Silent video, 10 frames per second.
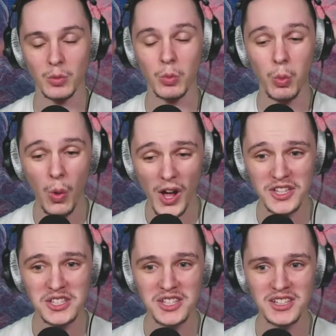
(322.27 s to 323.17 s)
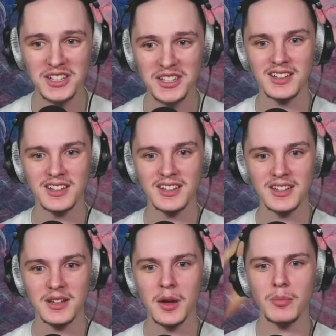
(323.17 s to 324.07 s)
What?
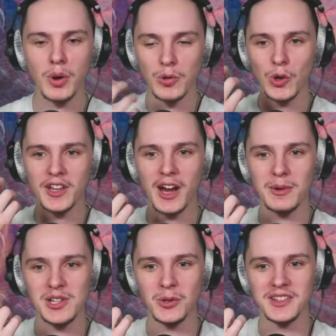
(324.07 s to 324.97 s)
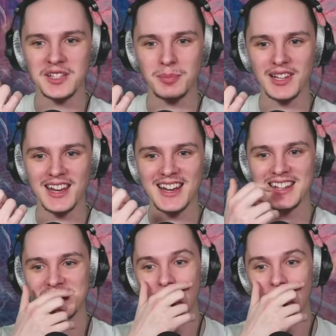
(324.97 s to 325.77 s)
Bro, look at how he's holding his blades.